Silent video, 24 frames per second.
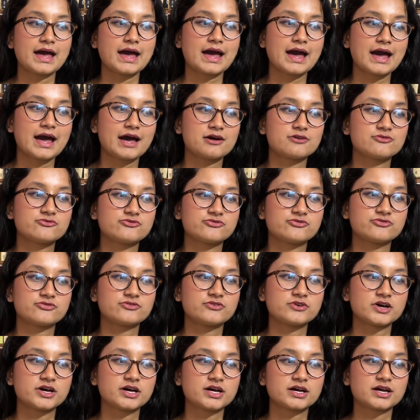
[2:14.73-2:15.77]
have
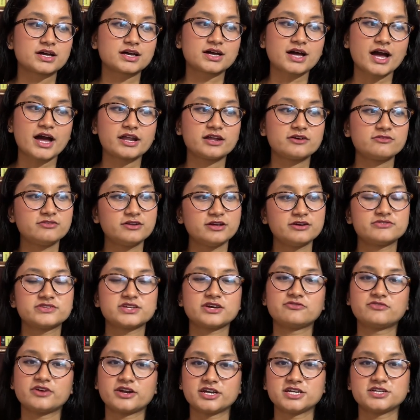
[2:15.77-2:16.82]
kind of lived
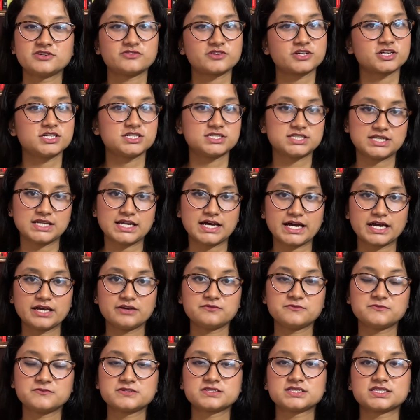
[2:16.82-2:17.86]
a very difficult
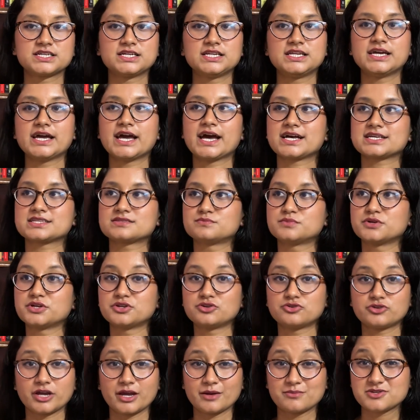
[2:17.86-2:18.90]
life. Celie has been
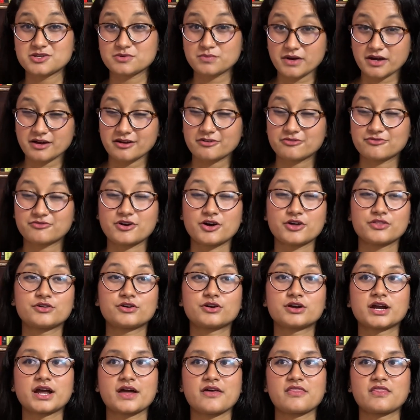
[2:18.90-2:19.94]
raped by her
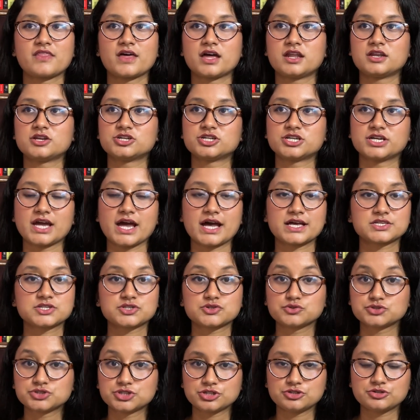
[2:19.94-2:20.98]
father, and then she has
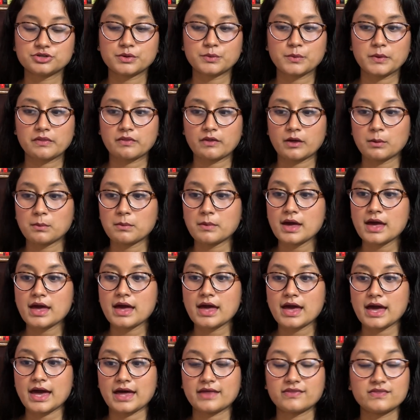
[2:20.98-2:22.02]
2 children with him,
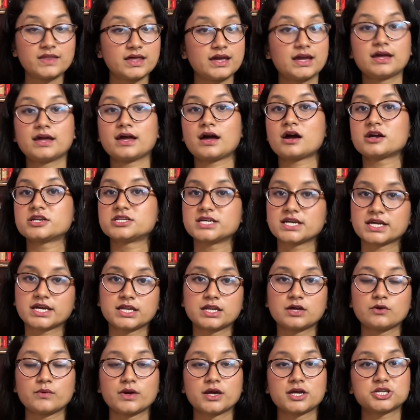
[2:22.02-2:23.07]
and they are
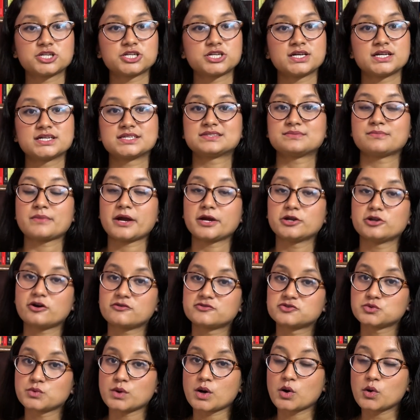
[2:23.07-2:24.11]
taken away. She is married
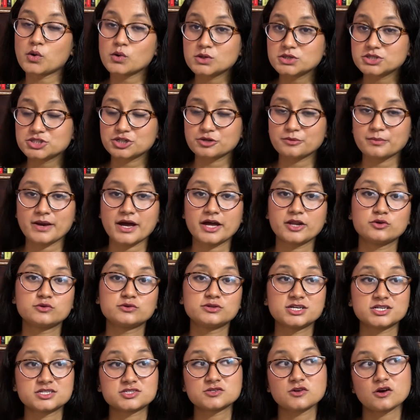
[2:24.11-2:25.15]
off to an older man who
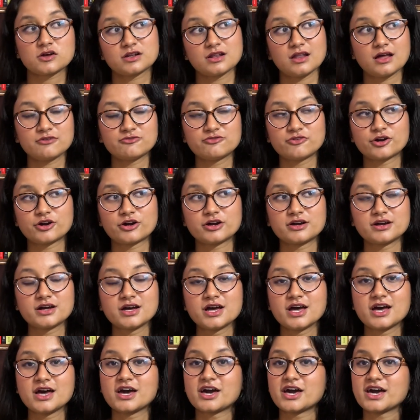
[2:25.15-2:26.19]
does not love her.
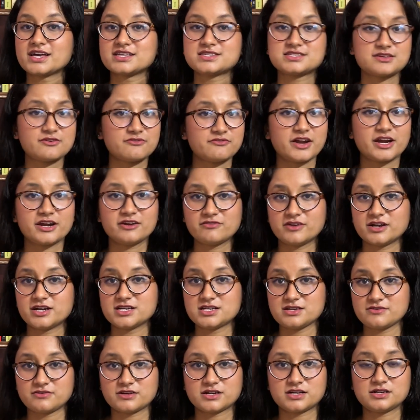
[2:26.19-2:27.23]
It's a very
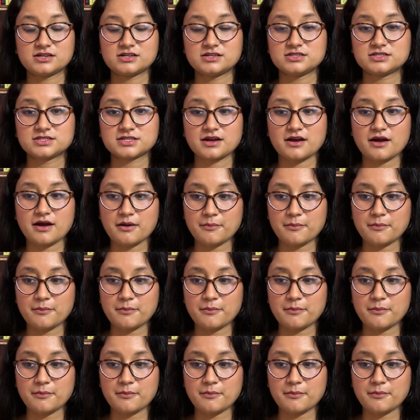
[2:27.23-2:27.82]
difficult